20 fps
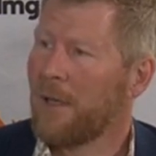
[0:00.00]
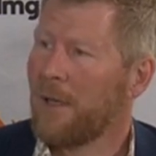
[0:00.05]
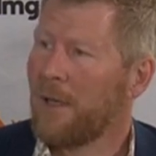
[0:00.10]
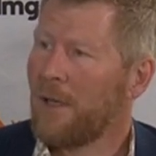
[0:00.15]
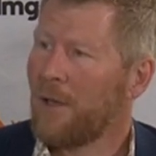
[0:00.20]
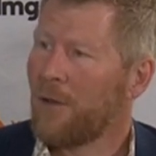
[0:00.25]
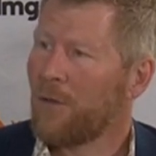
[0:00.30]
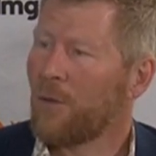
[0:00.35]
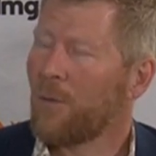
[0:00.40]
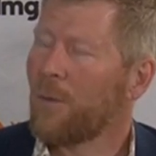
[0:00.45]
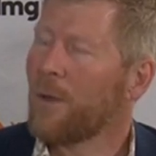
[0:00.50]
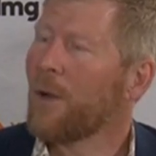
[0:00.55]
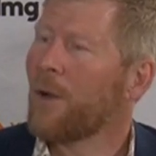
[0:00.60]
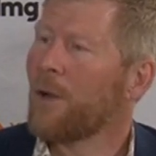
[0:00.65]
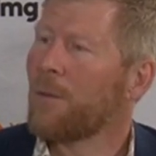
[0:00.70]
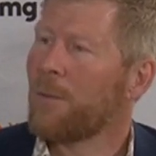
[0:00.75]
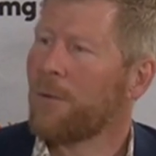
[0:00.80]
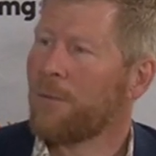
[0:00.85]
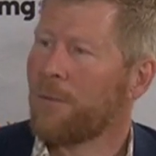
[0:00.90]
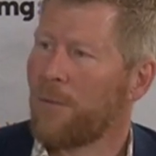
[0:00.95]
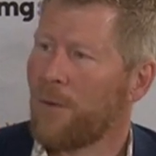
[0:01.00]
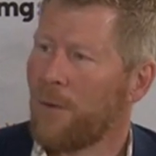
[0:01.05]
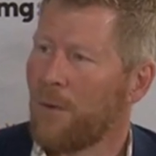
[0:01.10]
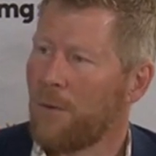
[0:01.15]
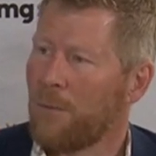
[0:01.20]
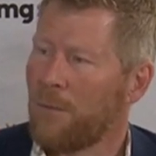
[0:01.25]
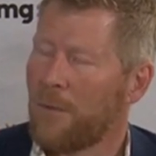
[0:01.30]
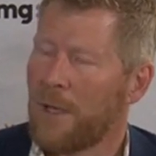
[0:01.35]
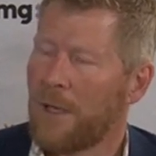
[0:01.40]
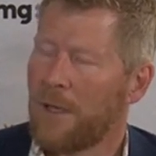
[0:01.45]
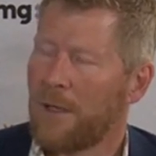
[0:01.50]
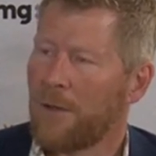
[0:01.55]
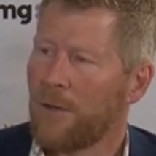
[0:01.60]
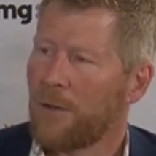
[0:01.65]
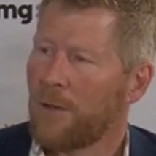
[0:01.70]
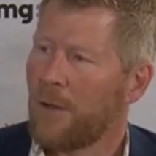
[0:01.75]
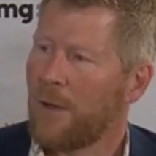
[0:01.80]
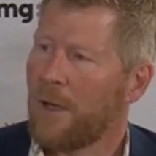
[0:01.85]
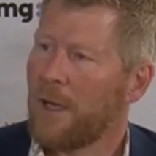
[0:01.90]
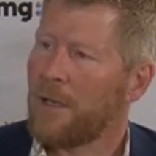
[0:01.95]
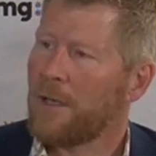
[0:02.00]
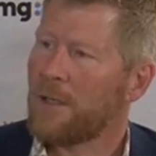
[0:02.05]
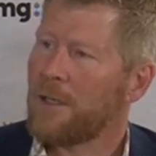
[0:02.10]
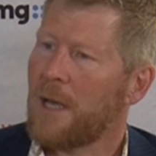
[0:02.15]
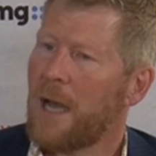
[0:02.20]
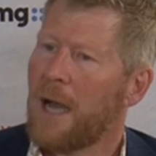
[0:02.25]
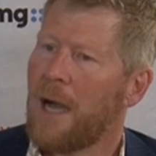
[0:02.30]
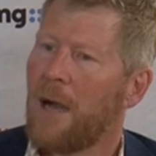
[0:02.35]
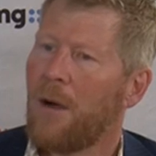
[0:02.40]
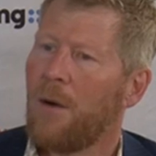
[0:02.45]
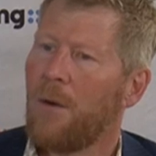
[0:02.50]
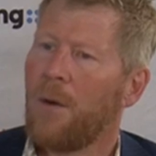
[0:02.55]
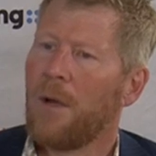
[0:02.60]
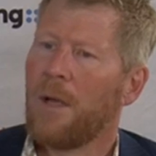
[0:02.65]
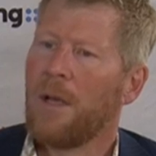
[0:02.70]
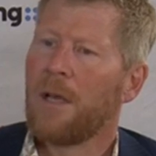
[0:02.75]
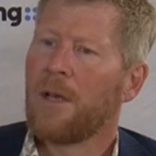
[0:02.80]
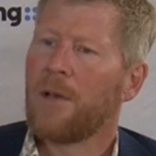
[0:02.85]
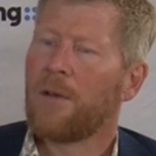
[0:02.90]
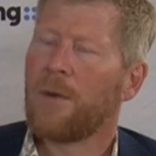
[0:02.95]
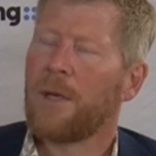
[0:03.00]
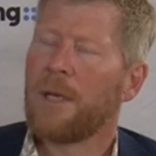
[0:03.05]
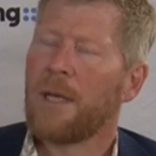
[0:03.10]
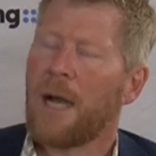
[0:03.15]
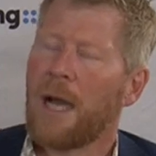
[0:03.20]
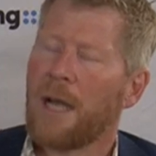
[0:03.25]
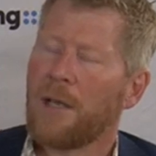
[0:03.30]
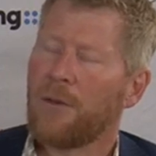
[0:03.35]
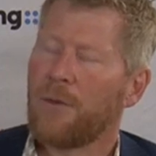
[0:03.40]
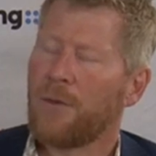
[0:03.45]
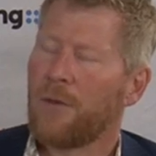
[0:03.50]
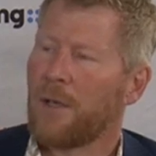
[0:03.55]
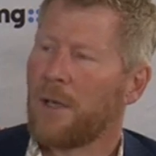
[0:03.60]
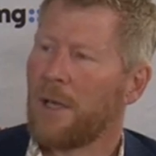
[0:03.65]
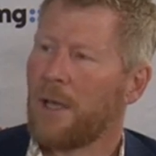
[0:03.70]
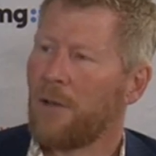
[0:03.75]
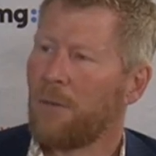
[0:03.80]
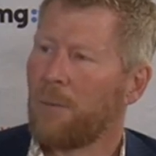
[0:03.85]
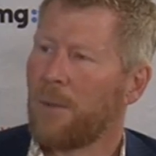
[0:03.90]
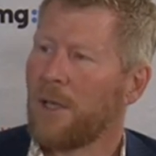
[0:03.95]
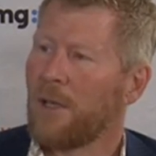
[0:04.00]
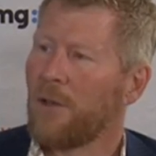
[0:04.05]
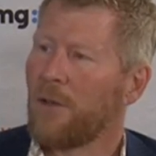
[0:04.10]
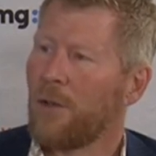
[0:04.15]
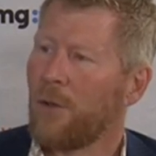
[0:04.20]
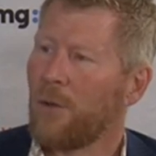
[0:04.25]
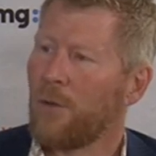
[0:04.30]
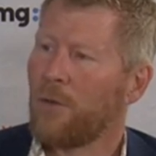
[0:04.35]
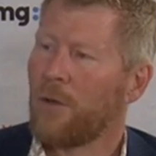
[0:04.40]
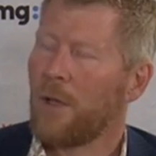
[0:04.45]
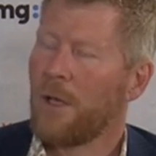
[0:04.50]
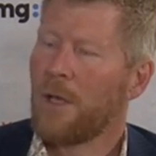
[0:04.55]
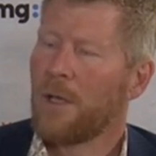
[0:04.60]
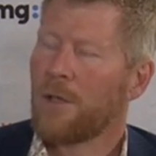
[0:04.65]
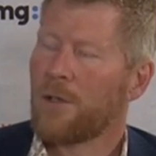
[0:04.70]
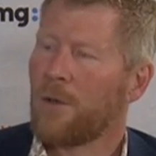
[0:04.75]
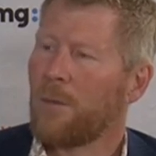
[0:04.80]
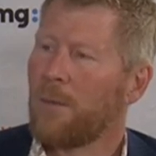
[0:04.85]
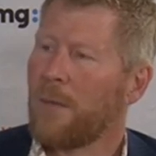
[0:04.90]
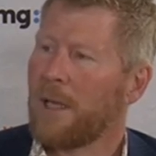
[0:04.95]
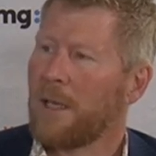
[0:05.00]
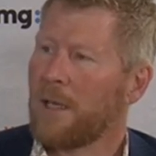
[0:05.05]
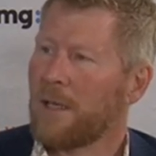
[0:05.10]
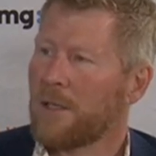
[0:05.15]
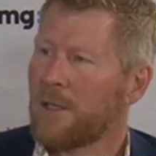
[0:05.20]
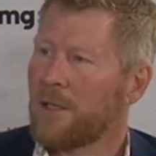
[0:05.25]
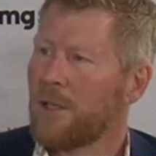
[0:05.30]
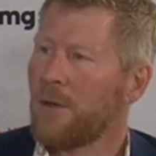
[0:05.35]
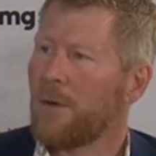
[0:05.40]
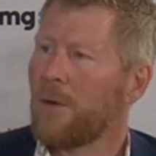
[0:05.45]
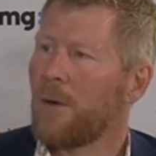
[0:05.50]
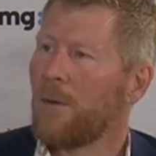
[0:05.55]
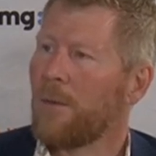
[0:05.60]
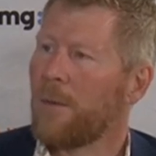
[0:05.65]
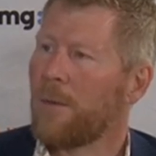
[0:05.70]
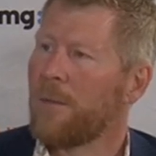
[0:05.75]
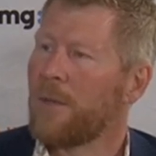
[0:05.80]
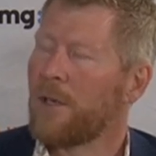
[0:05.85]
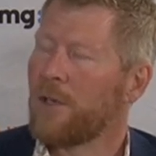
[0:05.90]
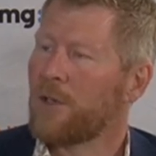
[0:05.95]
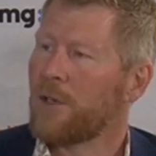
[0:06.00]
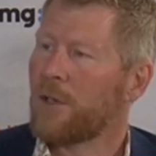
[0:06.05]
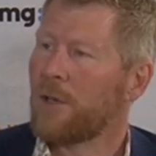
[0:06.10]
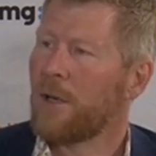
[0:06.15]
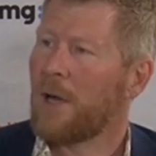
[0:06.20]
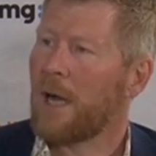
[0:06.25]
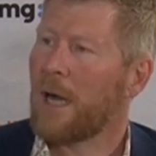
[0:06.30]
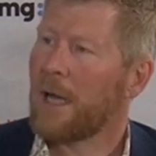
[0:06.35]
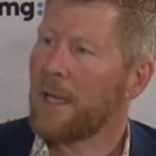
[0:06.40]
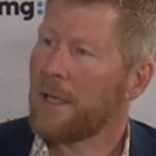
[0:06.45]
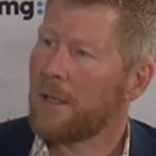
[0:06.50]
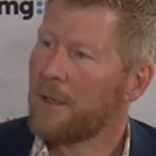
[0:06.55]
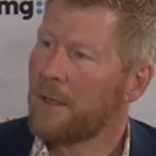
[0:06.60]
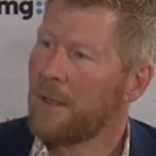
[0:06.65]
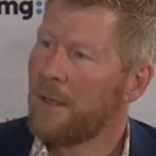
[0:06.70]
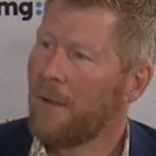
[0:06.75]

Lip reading: So we heard before by Johannes how green hydrogen is being used to make zero emission iron.